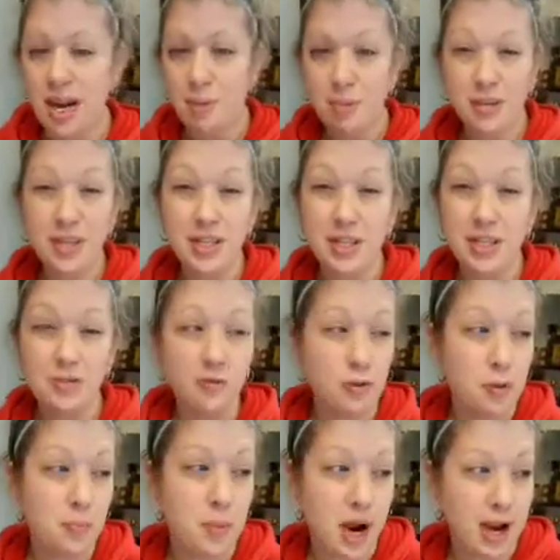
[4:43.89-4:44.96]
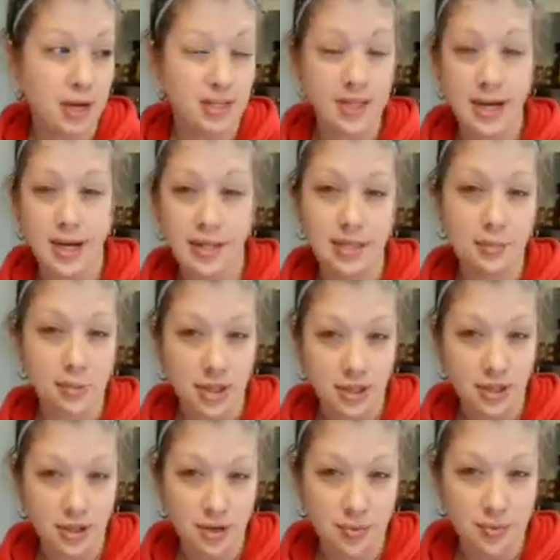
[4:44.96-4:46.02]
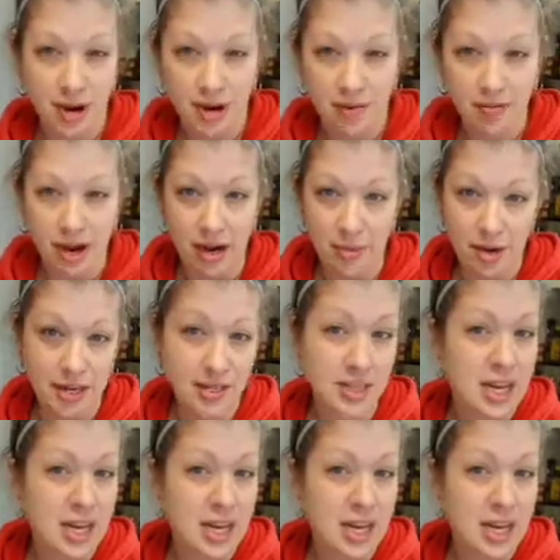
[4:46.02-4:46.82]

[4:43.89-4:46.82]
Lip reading: But this, for my size blender, my Vitamix,